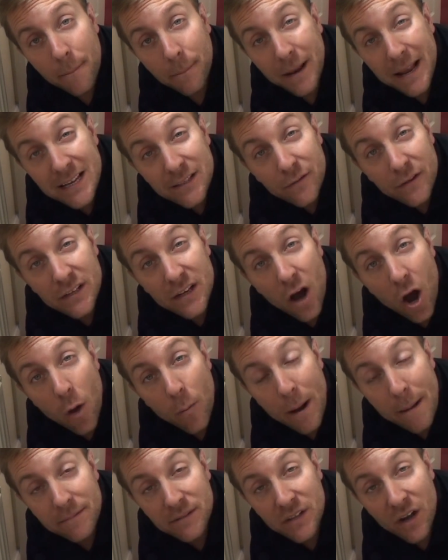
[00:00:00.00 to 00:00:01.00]
please visit our
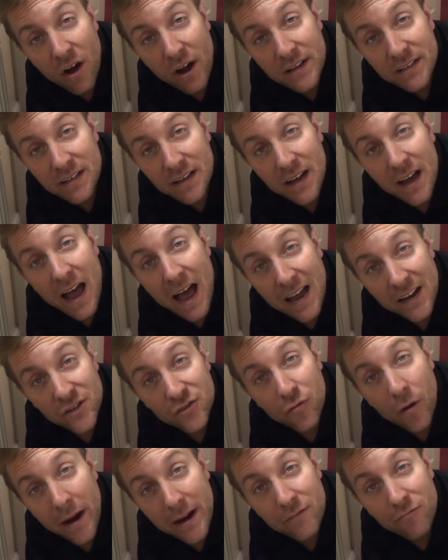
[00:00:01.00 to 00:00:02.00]
website at
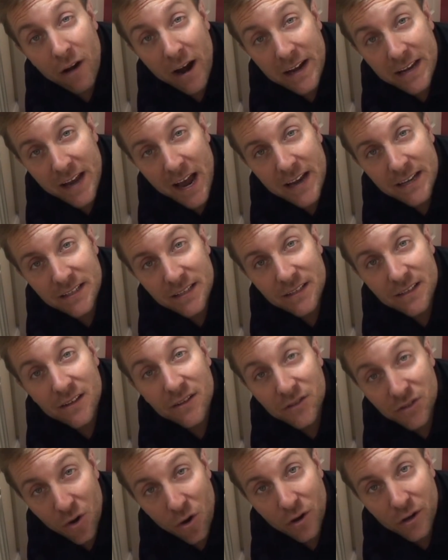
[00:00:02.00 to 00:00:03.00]

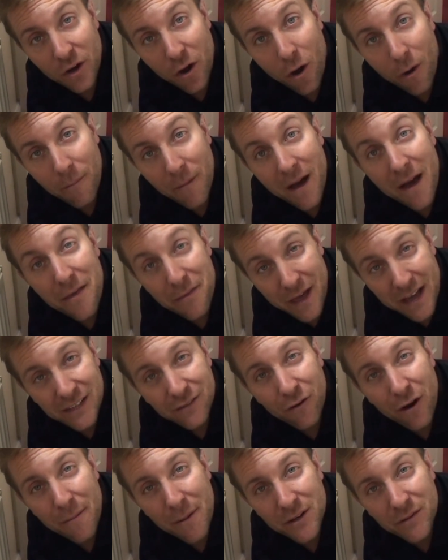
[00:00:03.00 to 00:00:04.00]
traderadiators.com.
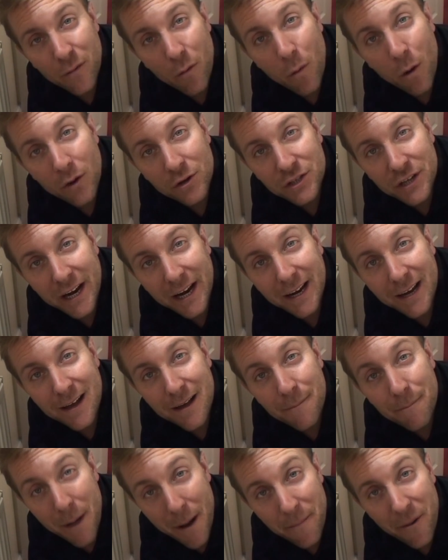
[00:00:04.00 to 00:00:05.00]
Thanks very much for watching.
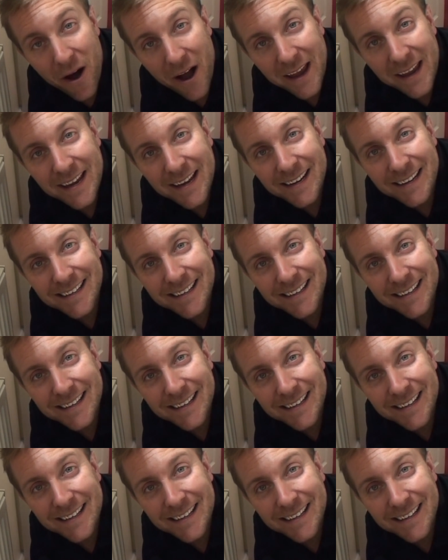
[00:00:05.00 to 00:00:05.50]
Bye bye.